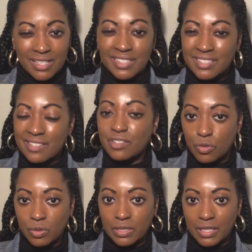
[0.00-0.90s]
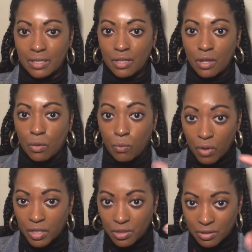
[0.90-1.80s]
essentially what
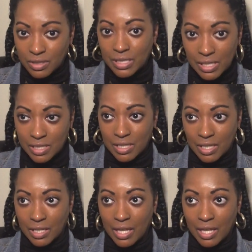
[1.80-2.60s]
you're teaching